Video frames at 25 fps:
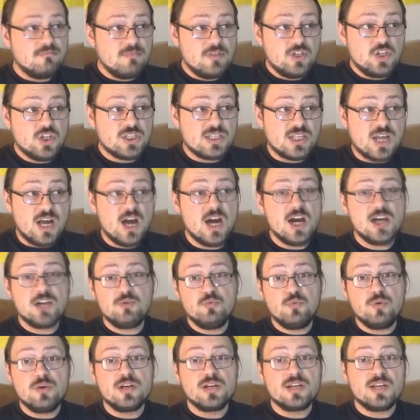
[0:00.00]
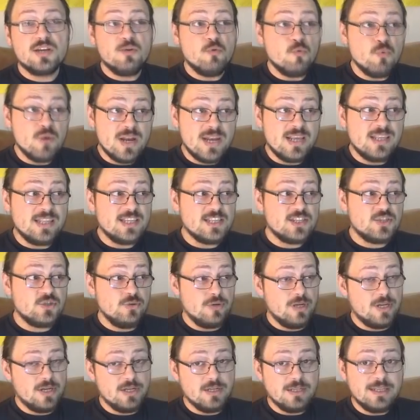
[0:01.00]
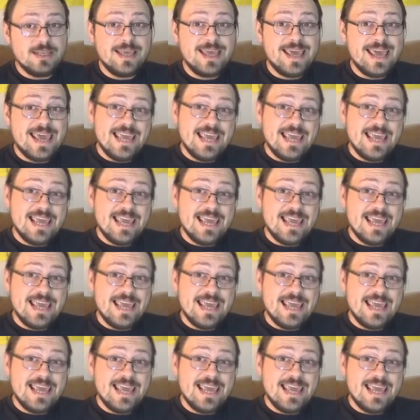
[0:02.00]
just hard work, willingness to learn,